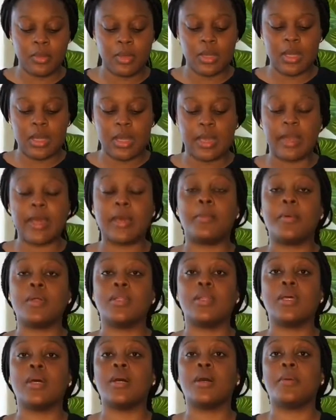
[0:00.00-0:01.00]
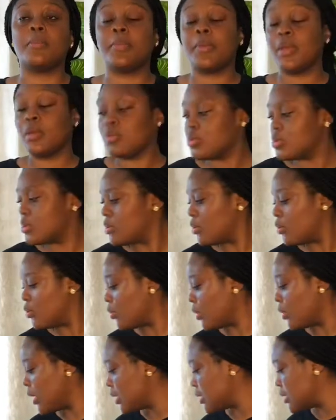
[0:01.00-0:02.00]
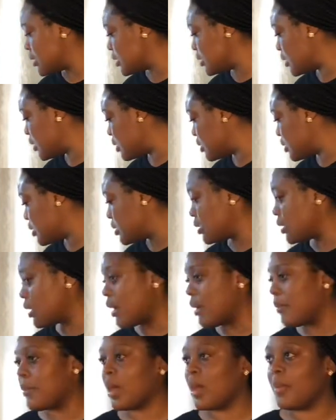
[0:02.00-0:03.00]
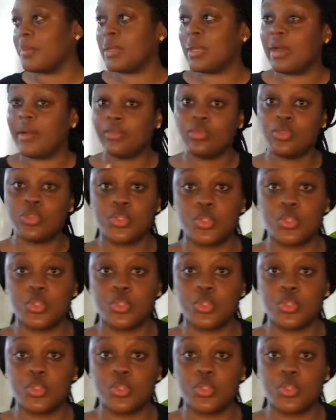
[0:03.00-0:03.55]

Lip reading: And I bought the pills. What is this? I'm coming. I have to show you